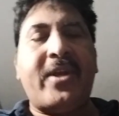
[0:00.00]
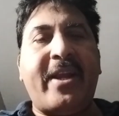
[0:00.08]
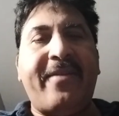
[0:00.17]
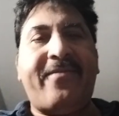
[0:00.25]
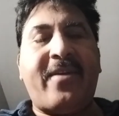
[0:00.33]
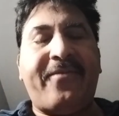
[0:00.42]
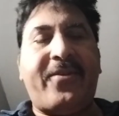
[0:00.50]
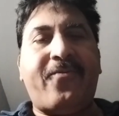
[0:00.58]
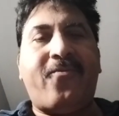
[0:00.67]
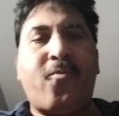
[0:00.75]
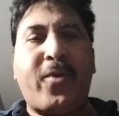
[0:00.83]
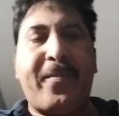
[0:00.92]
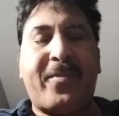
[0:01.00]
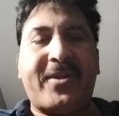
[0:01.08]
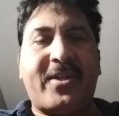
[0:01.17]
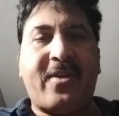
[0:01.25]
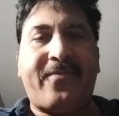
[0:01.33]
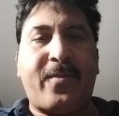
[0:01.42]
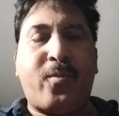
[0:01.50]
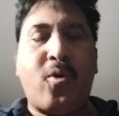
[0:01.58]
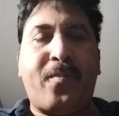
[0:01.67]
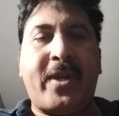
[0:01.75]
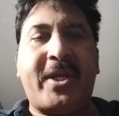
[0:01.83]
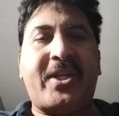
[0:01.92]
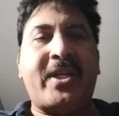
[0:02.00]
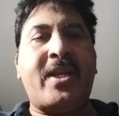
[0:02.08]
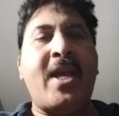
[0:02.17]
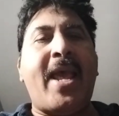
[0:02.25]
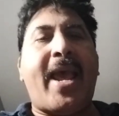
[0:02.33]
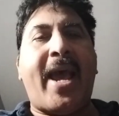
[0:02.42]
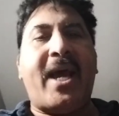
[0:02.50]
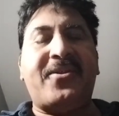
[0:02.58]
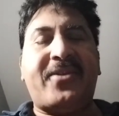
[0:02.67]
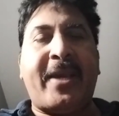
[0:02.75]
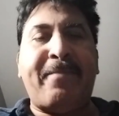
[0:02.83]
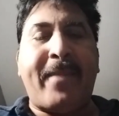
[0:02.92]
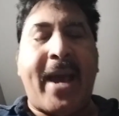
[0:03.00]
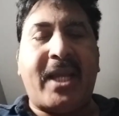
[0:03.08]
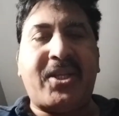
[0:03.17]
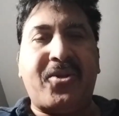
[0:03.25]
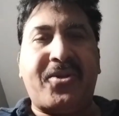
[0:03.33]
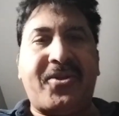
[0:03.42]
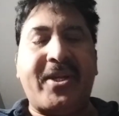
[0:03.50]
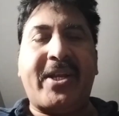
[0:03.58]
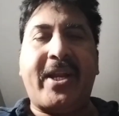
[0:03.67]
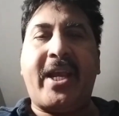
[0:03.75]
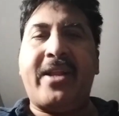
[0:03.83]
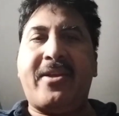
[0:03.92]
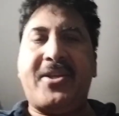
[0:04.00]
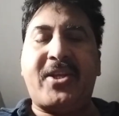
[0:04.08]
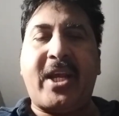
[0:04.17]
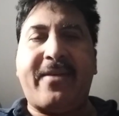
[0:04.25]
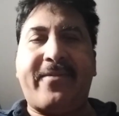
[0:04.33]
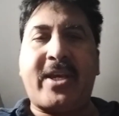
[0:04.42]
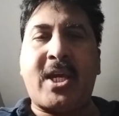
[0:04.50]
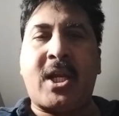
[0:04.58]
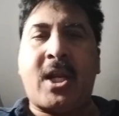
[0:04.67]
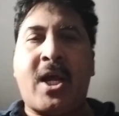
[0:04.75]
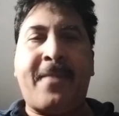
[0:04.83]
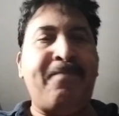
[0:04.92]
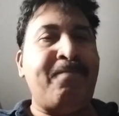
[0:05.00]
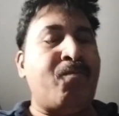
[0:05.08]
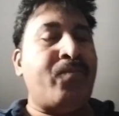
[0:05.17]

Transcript: 35 to 40% of the population has a bachelor's degree in the state of Kerala,